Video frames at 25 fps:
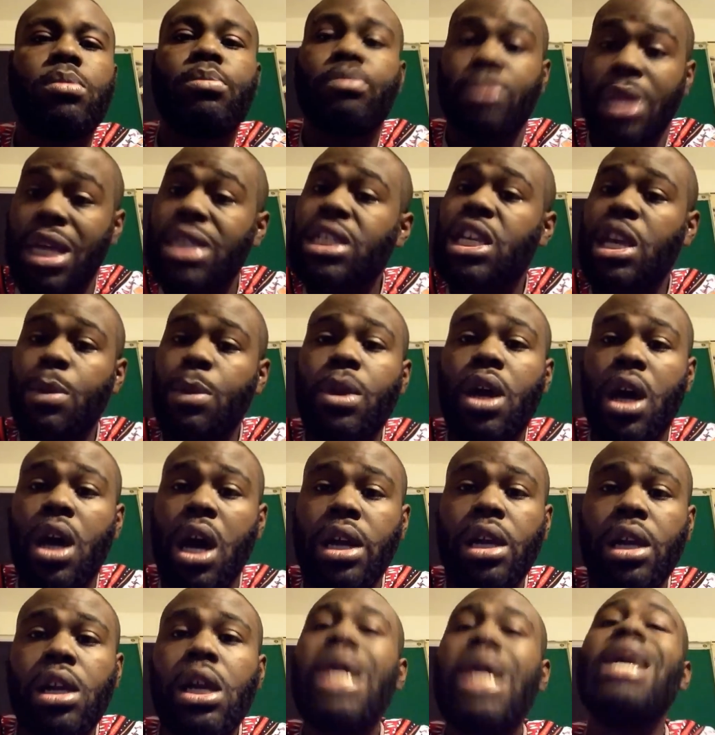Let's keep it
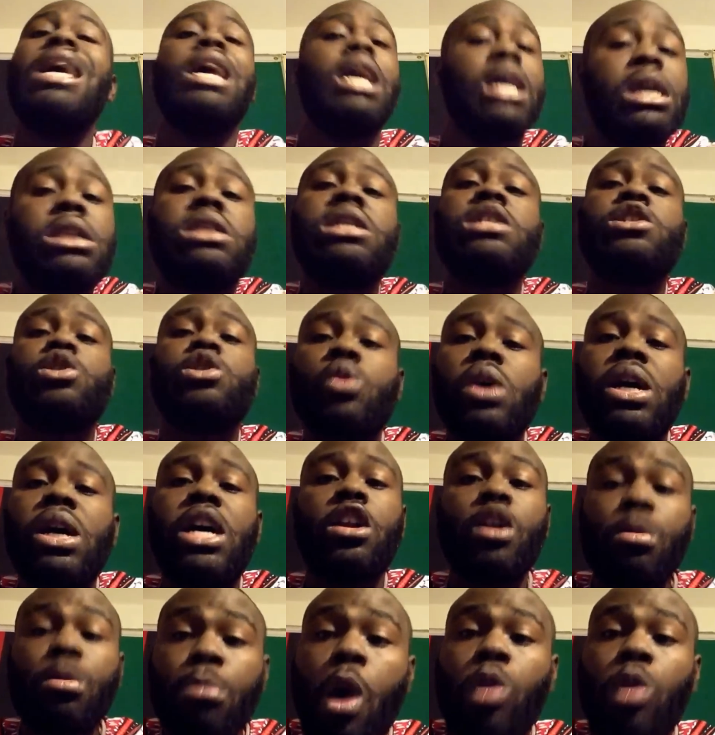100. Egotistical
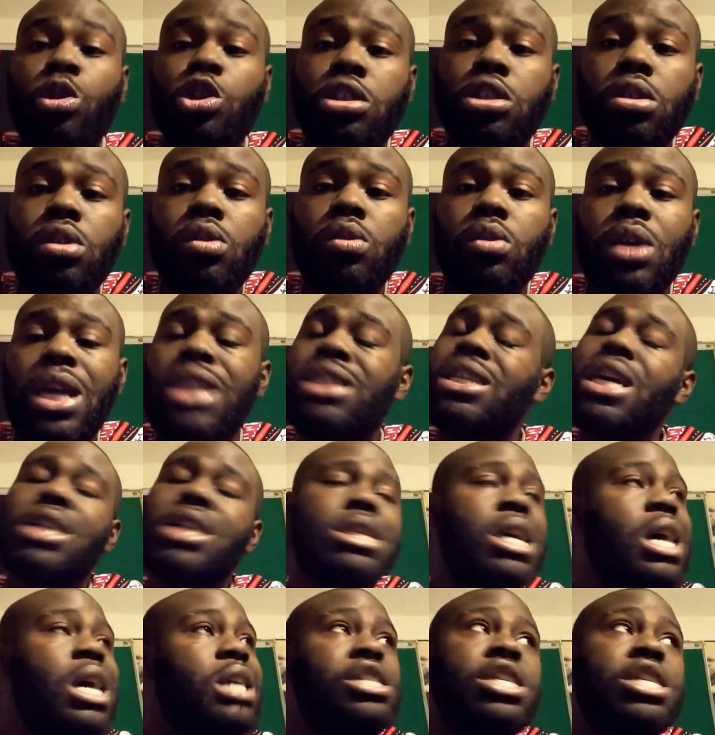and emotional. It
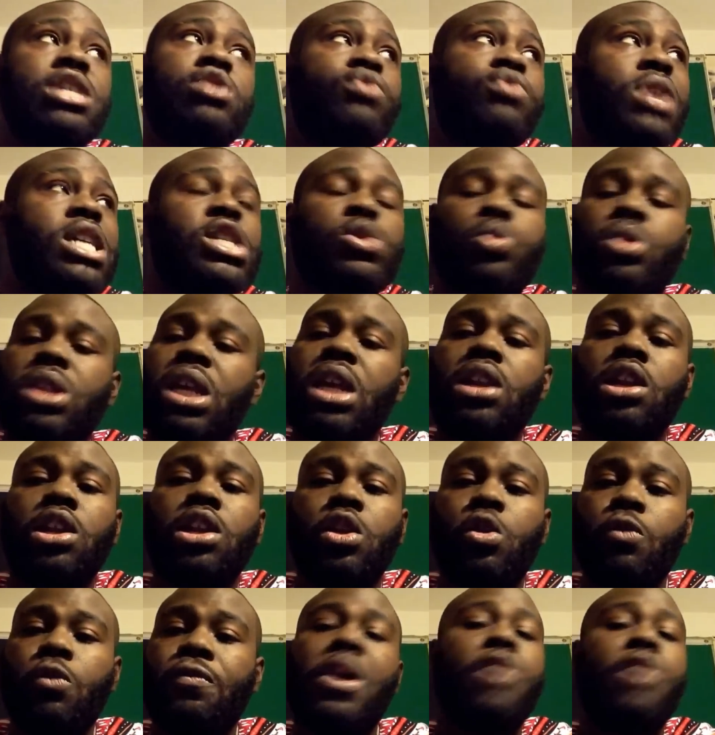doesn't just rest within the
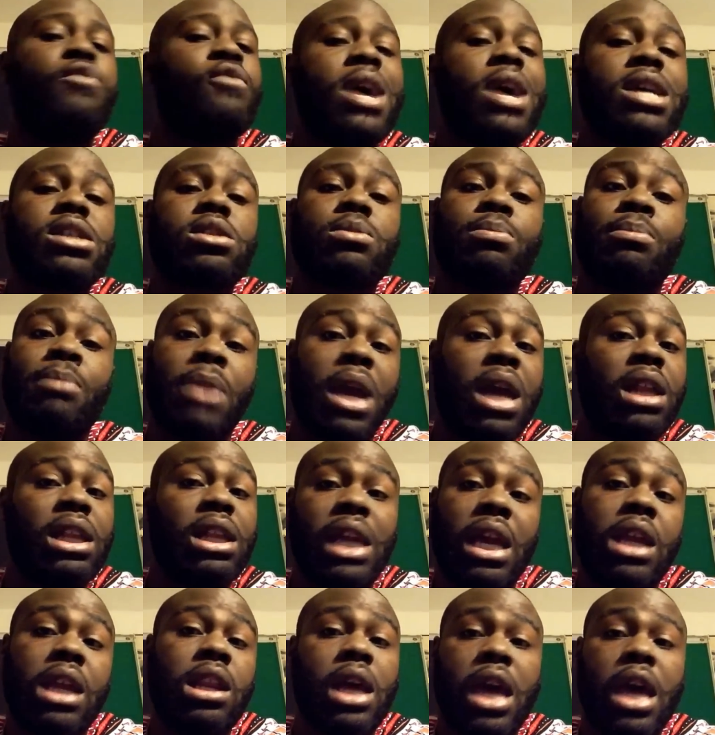youth. It rests
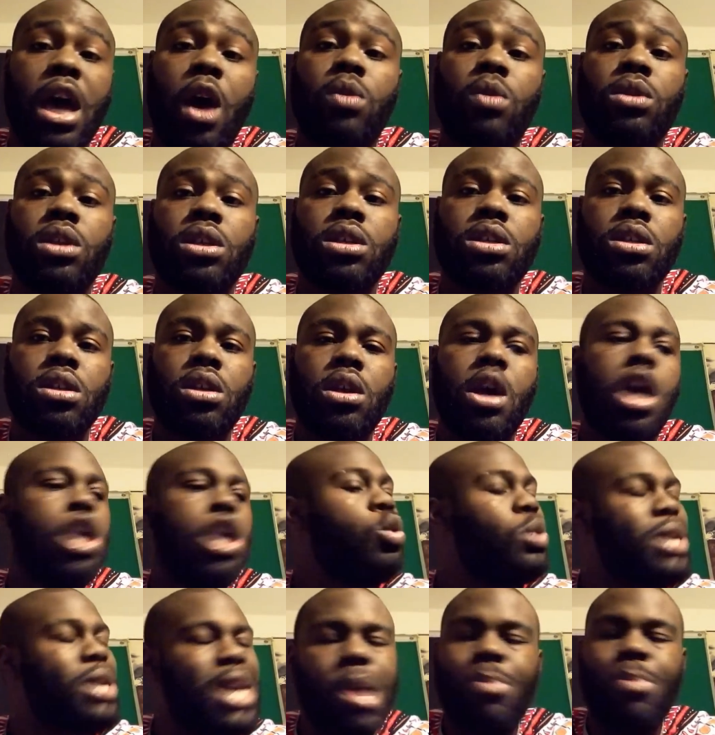mainly in the elders.
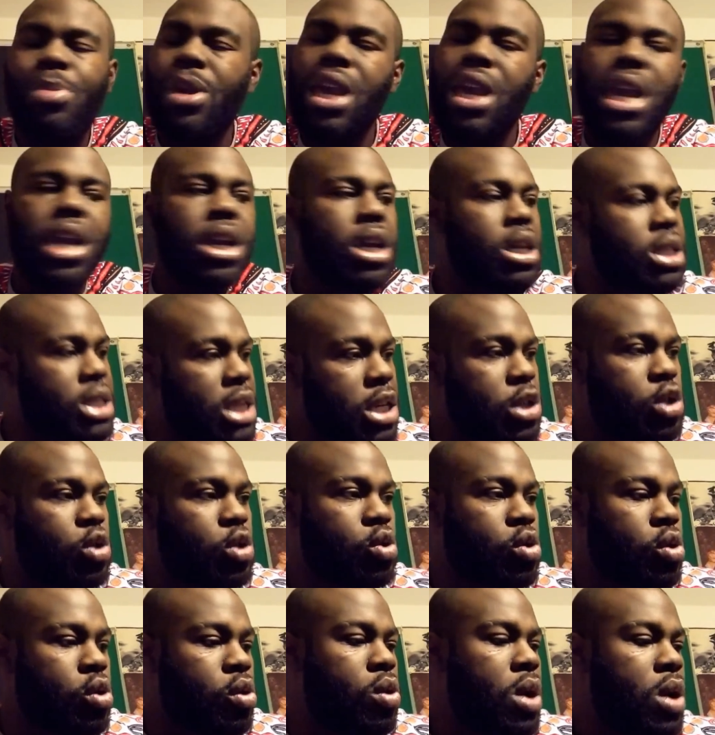You can't be
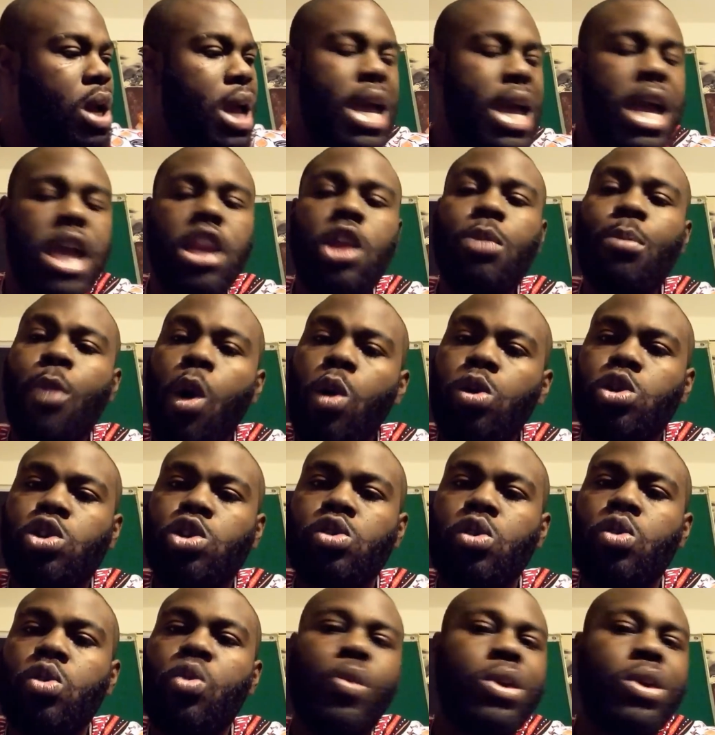egotistical and
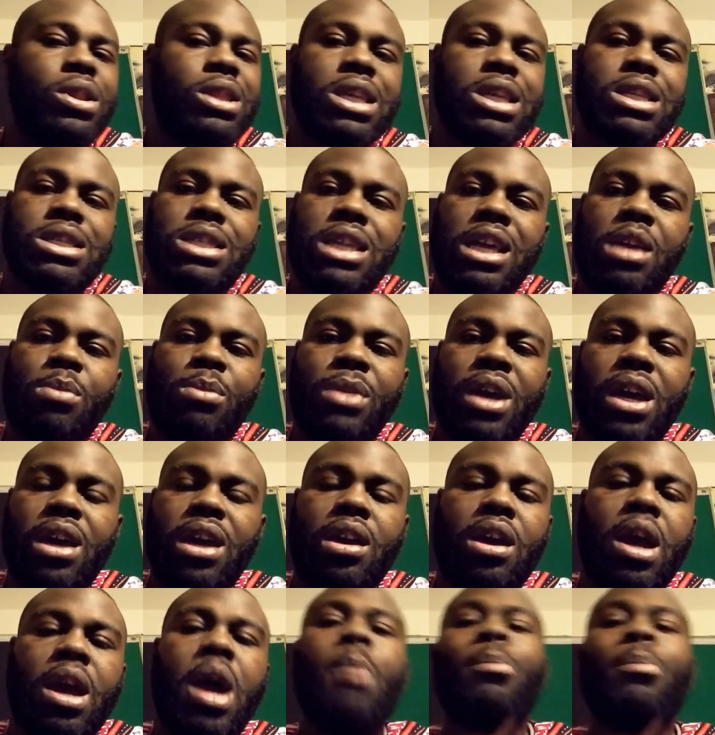emotional with this thing, man.
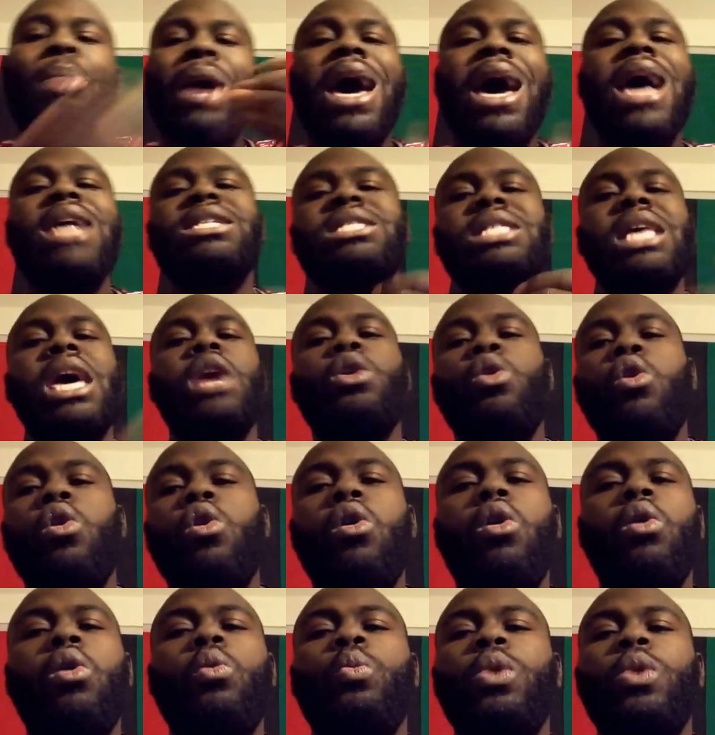Pass that
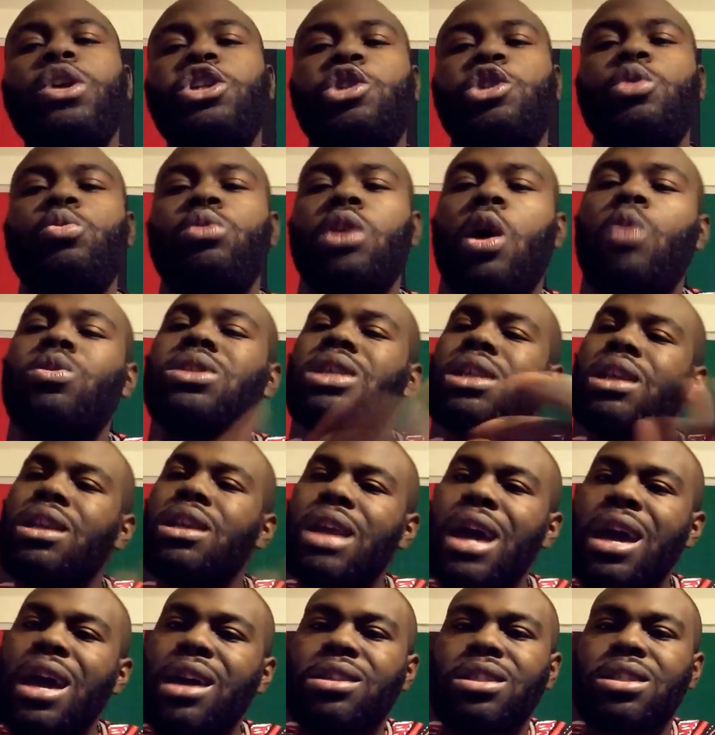on what you know to the
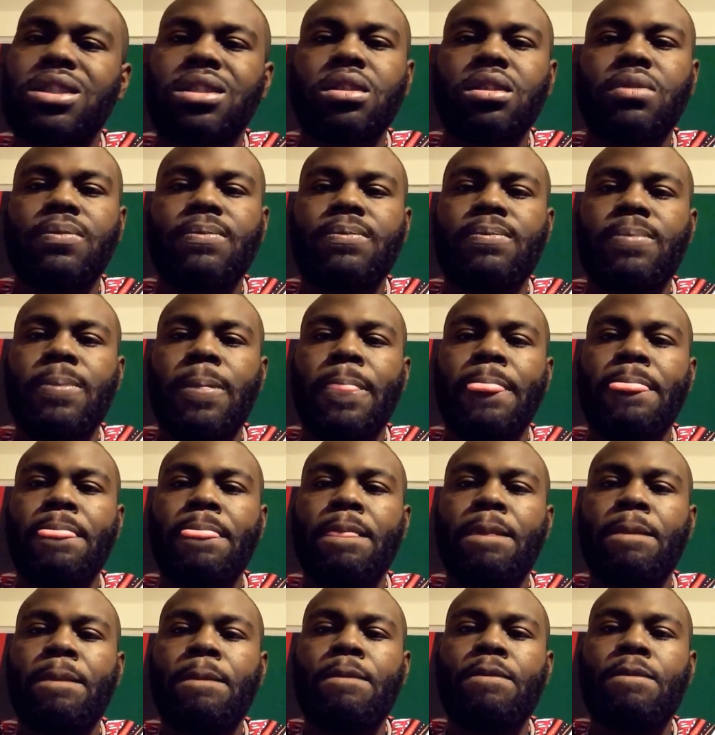next.
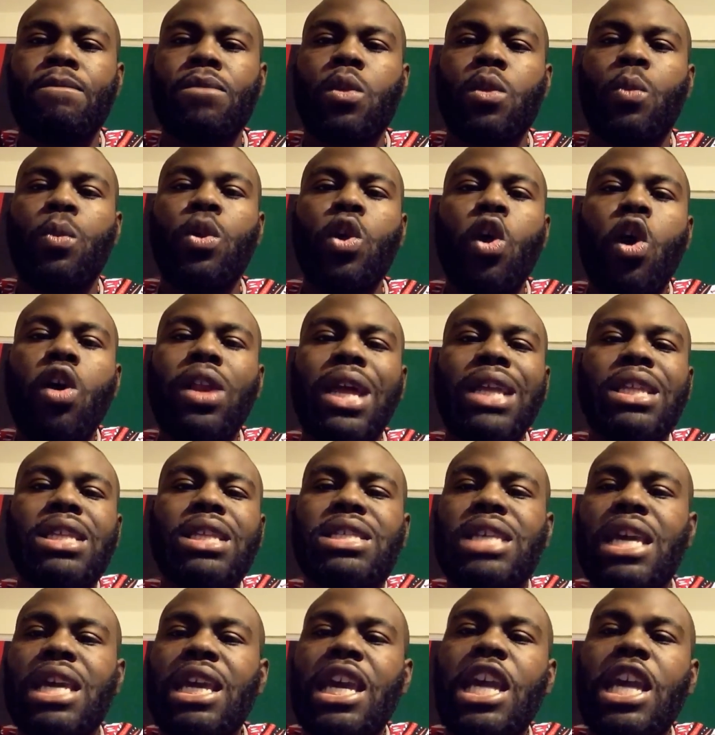We all like to
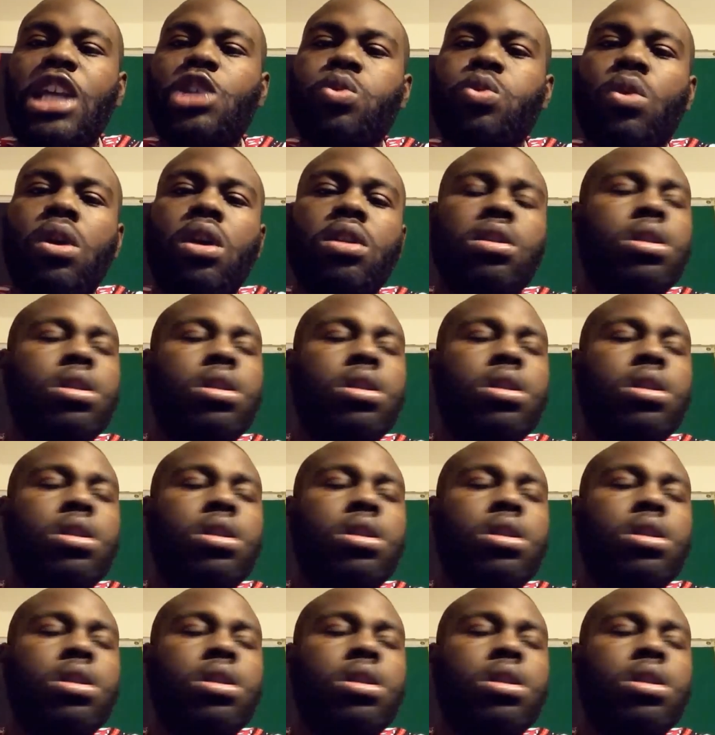say each one,